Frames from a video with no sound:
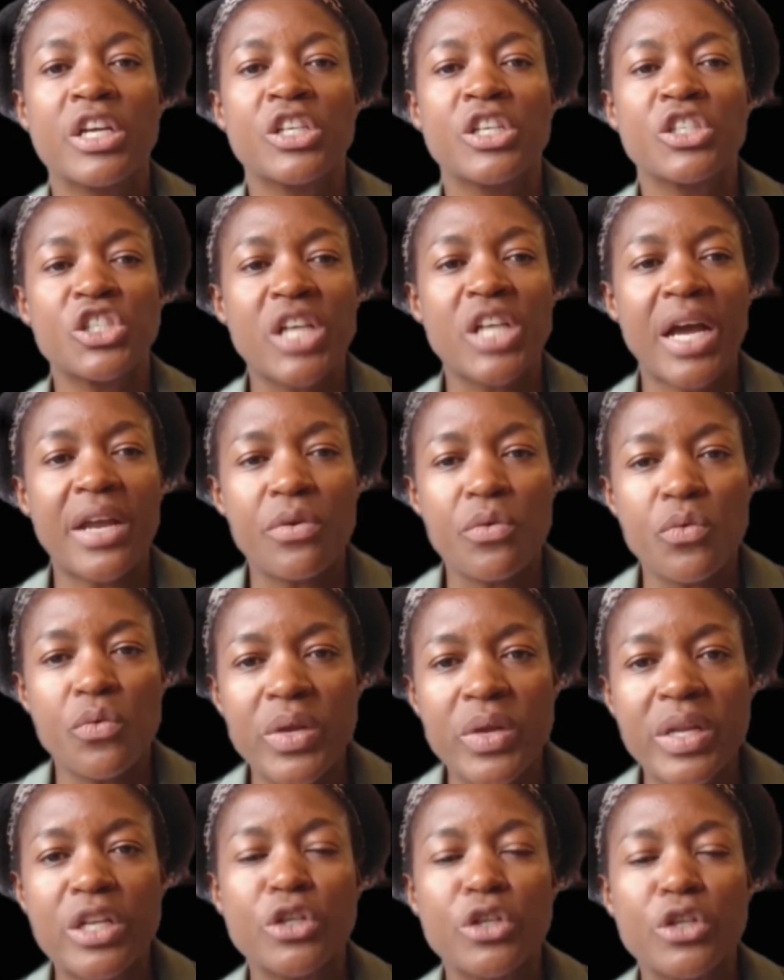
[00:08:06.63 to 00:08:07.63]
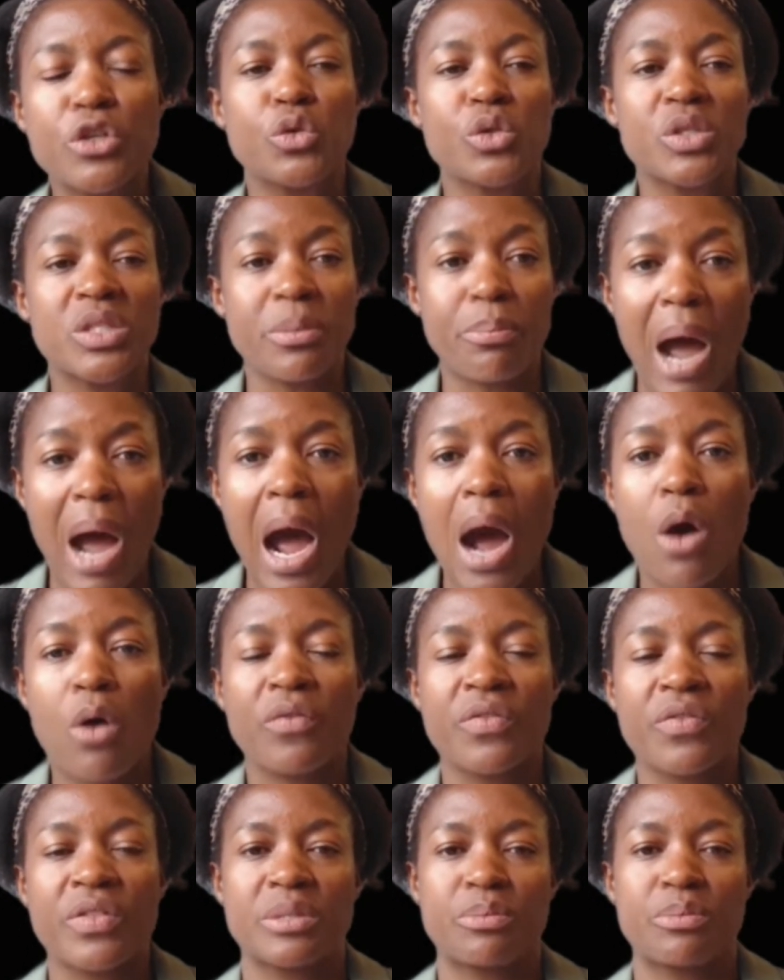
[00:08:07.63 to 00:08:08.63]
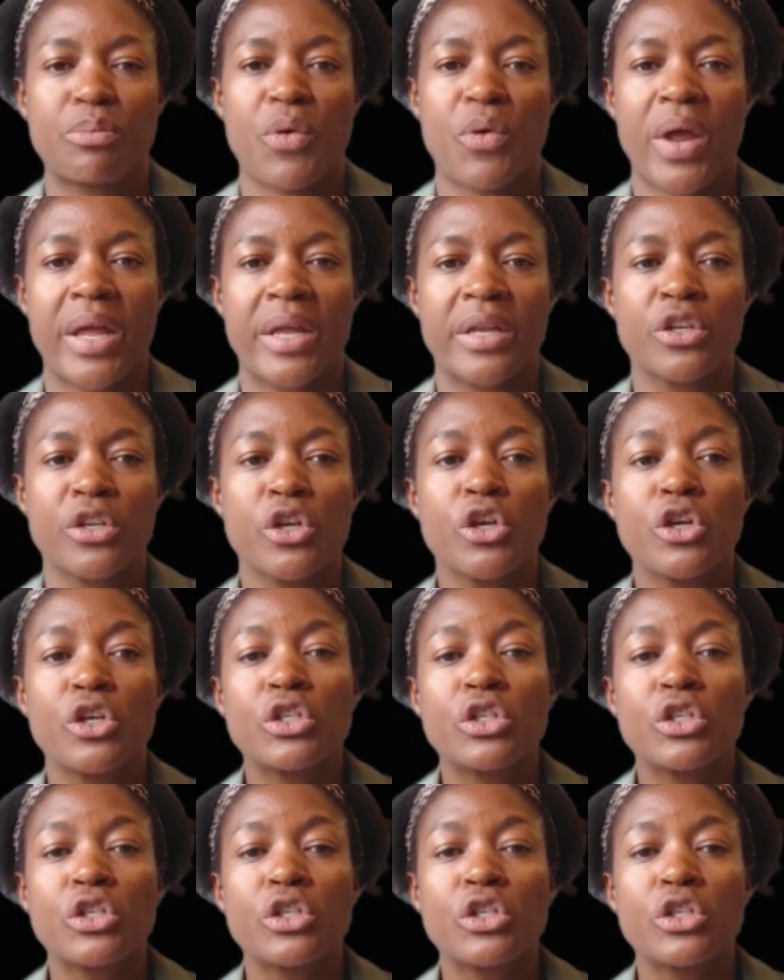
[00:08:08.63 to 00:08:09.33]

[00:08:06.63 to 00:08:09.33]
just kind of really use the power of this brand